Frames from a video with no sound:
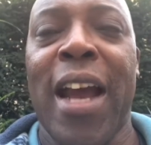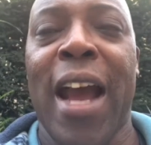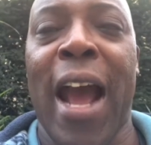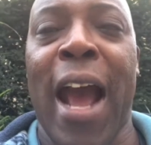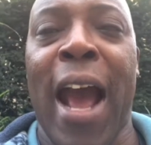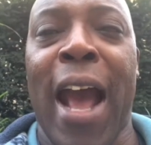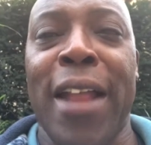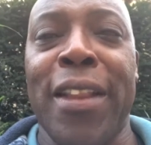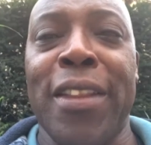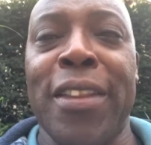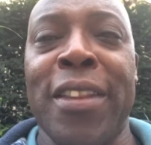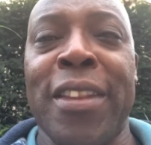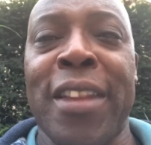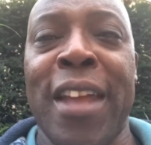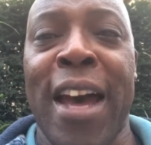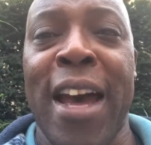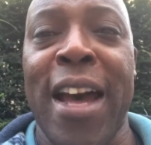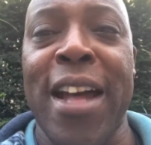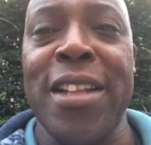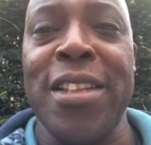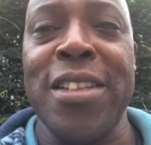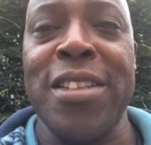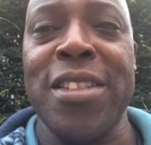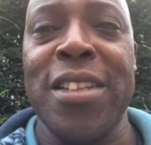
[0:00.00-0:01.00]
and that
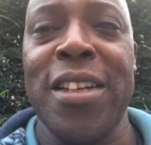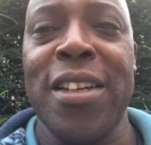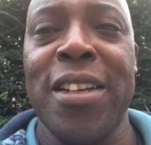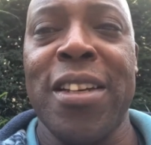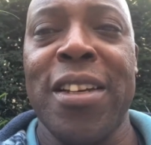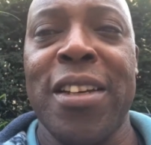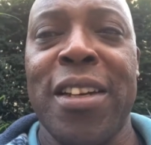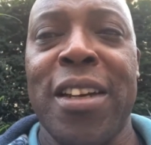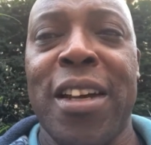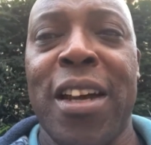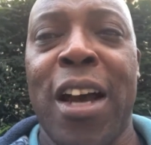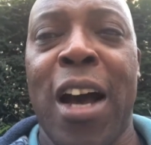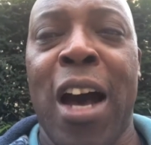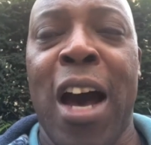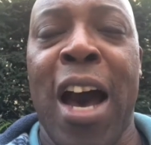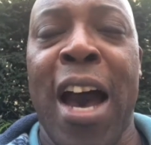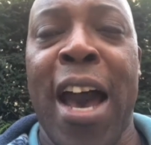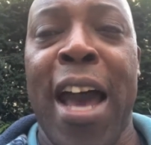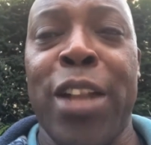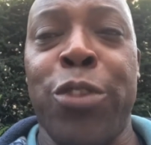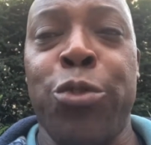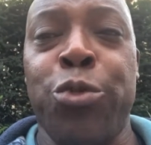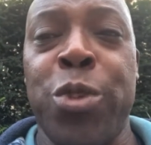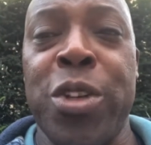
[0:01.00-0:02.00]
I
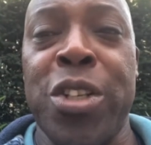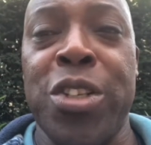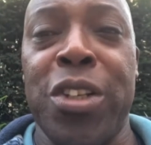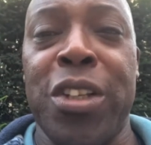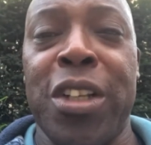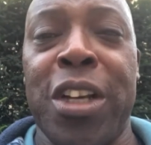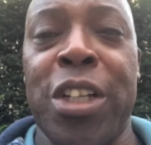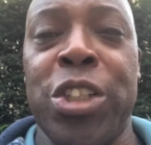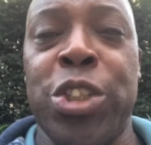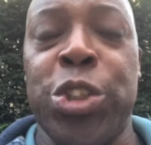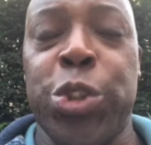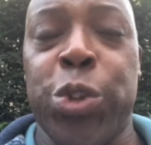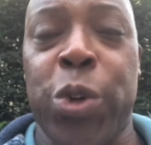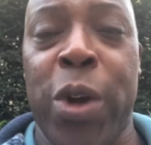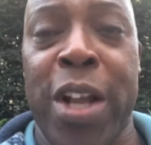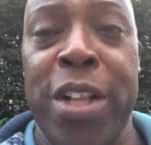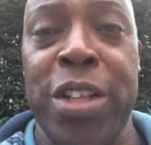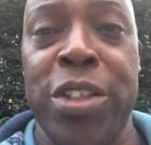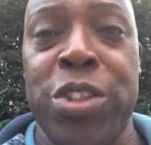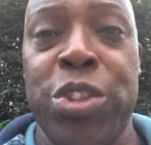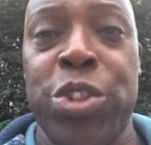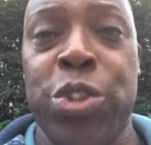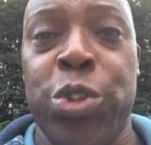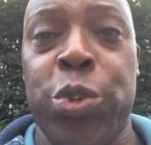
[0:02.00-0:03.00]
had written a
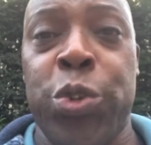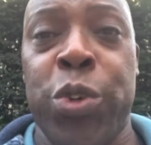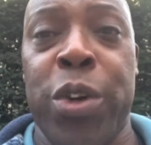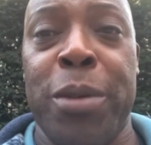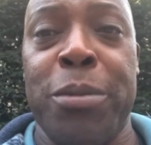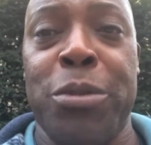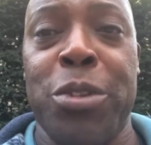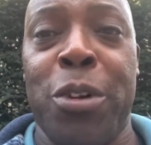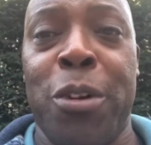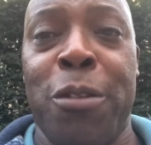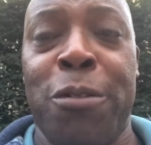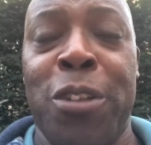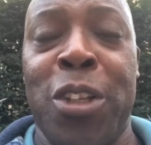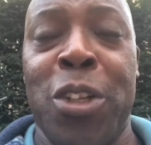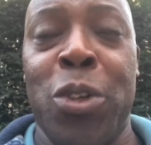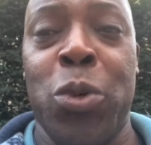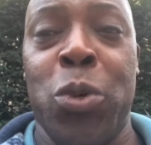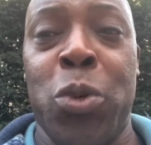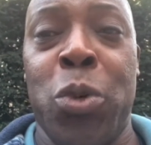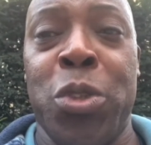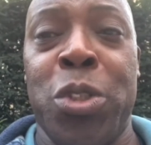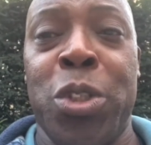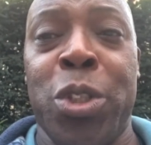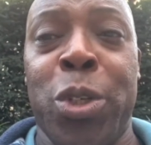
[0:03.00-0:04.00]
transcript of the
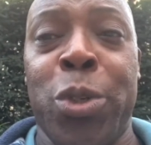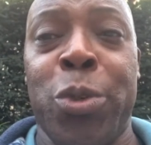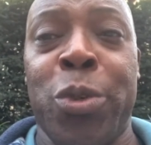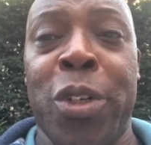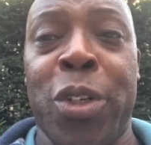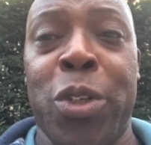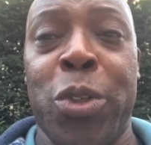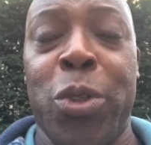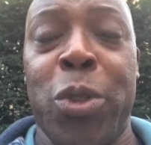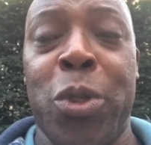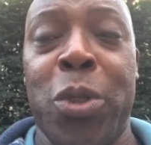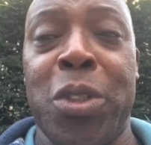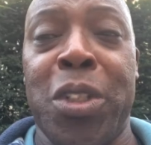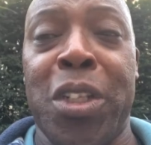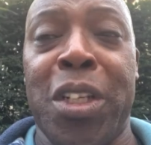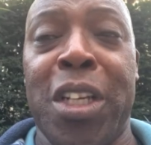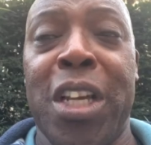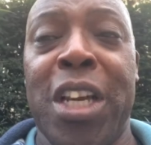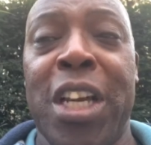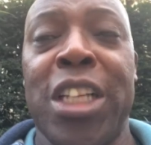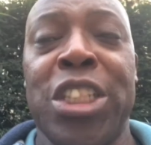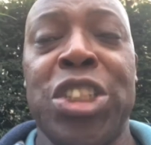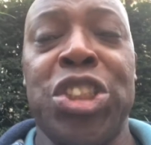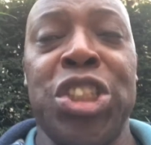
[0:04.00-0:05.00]
audio recording.
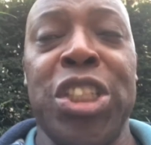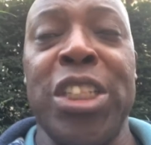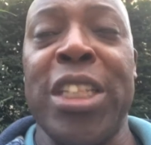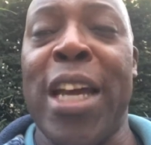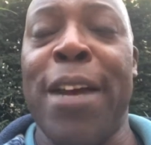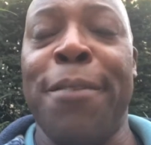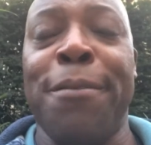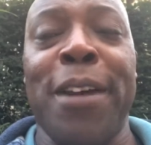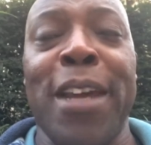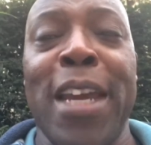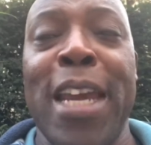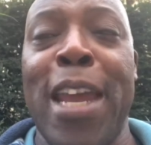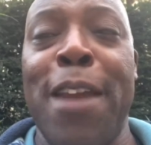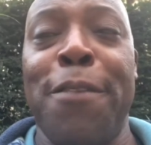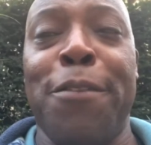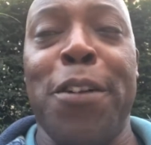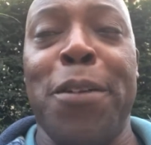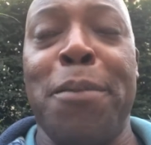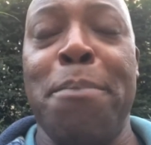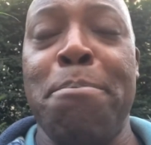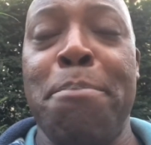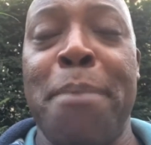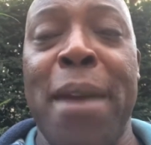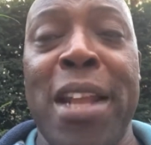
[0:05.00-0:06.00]
She never
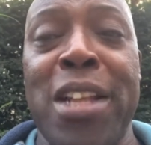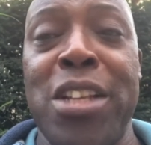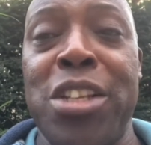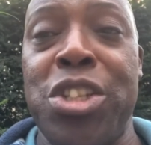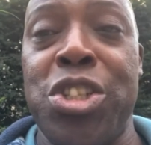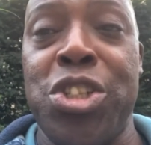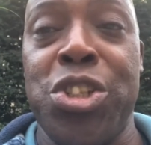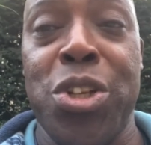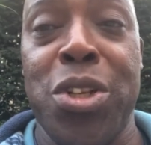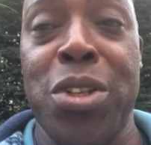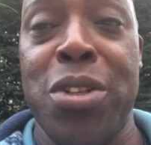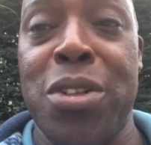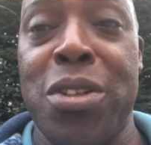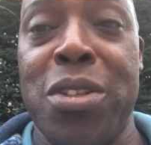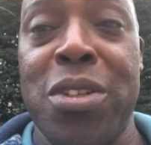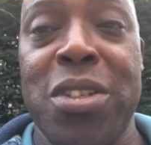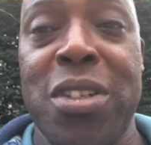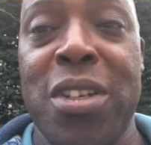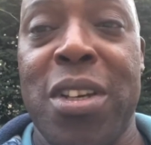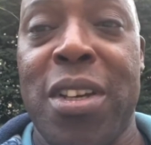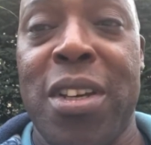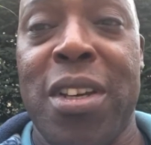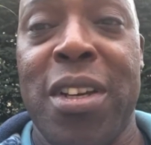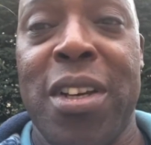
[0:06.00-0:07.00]
even mentioned
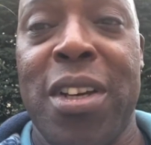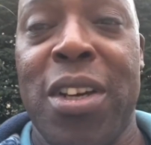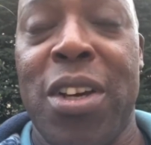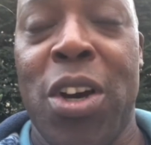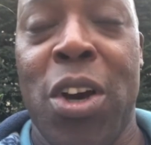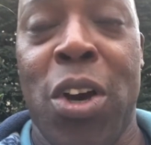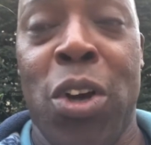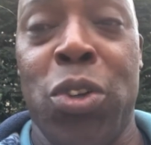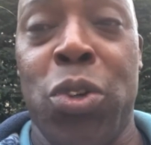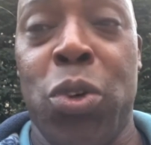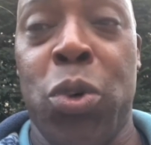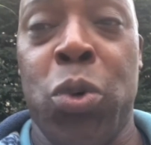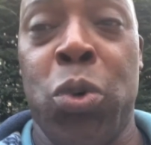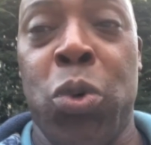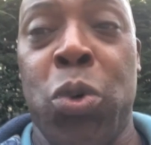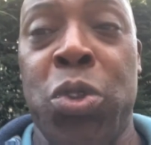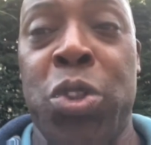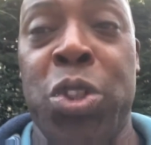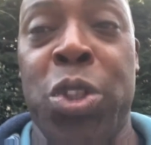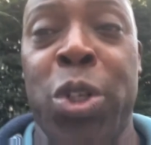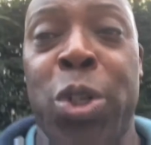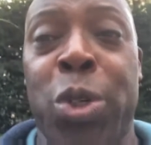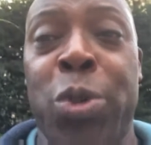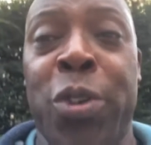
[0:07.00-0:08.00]
an
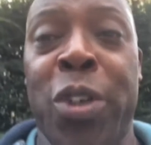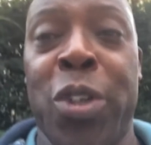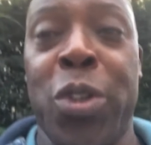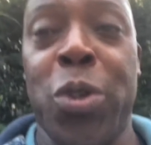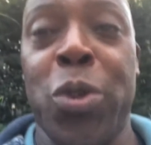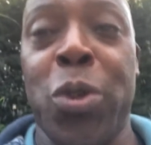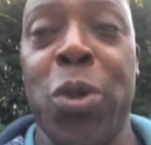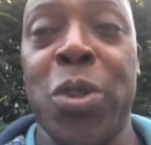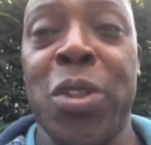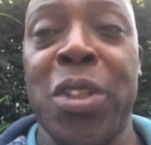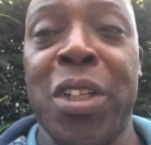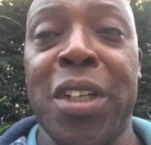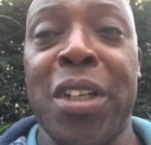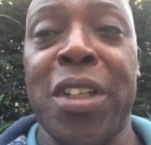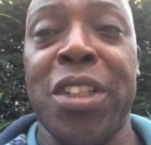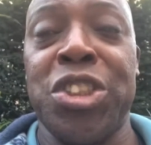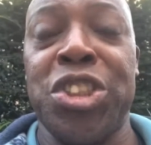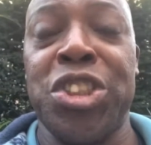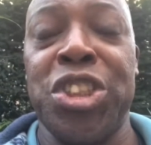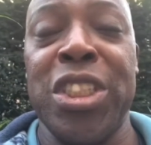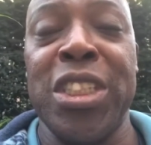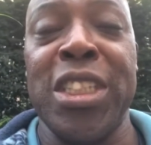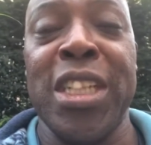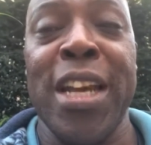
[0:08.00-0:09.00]
audio recording.
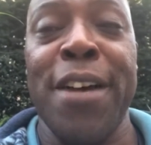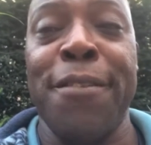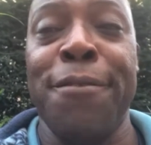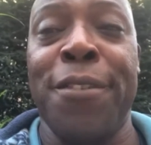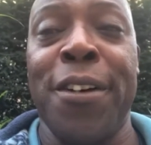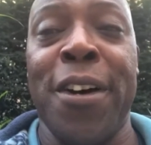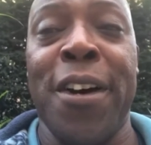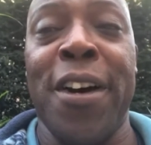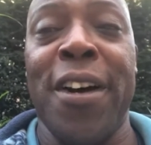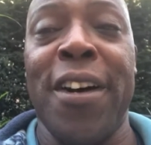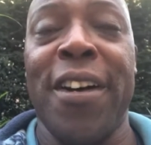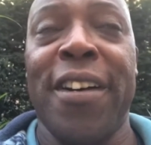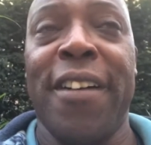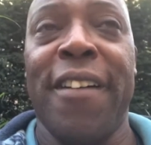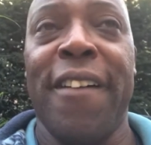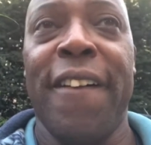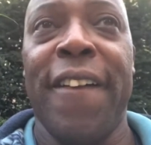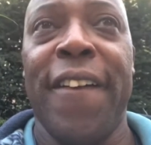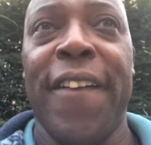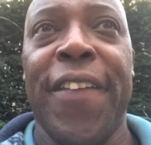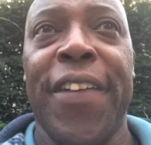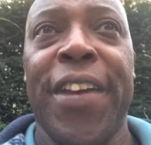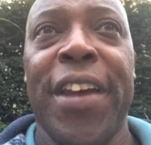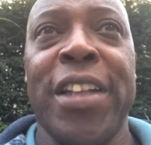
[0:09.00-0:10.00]
She never
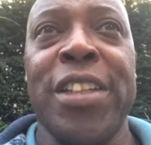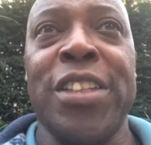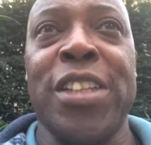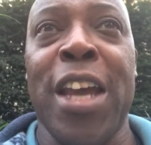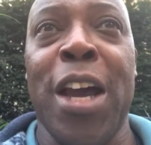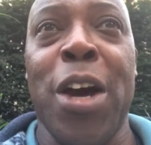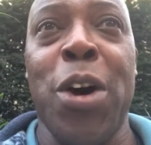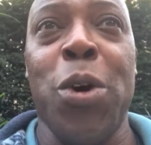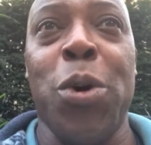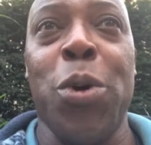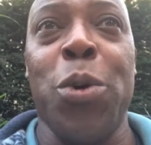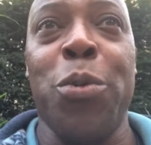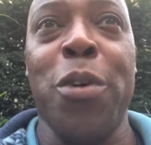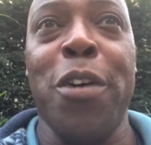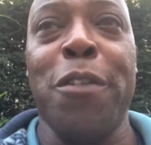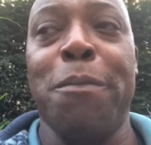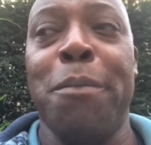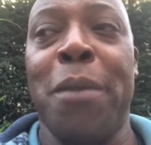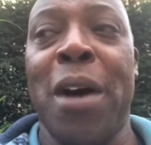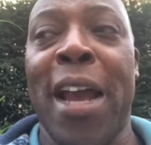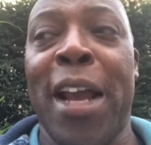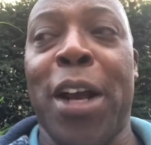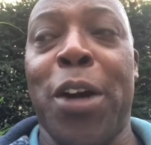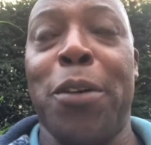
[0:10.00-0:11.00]
dealt with
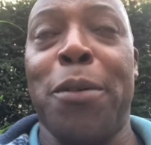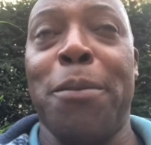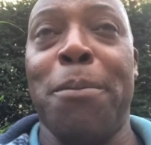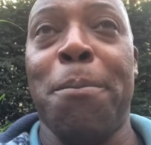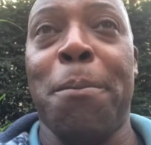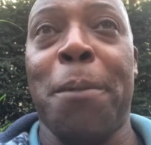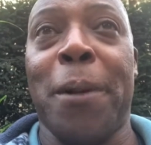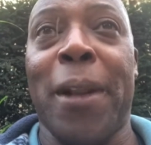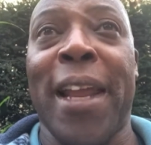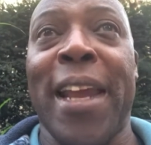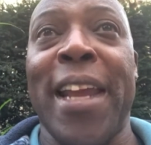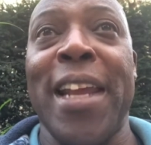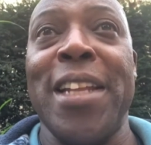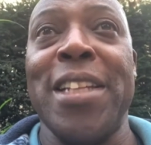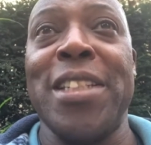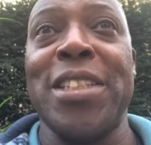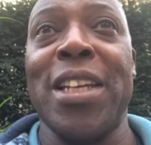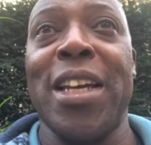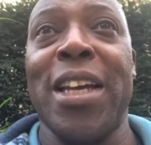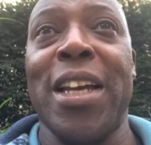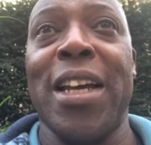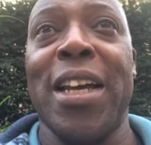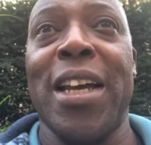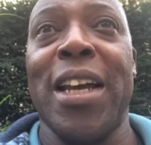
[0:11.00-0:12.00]
my complaint
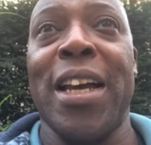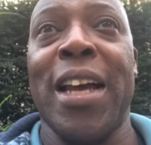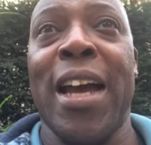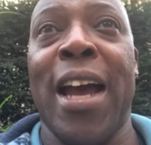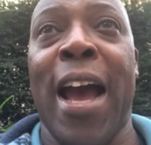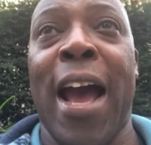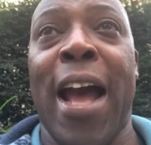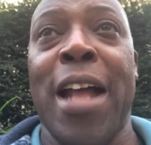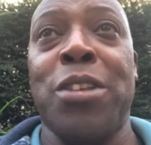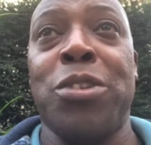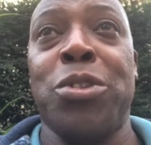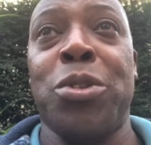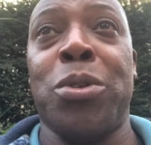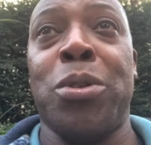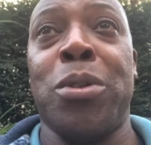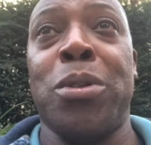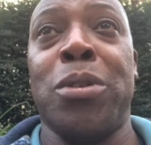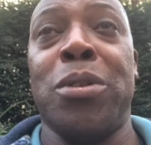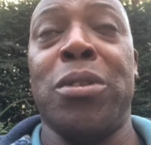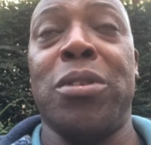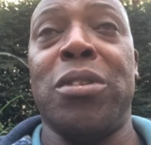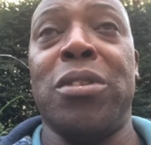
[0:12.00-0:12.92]
at all.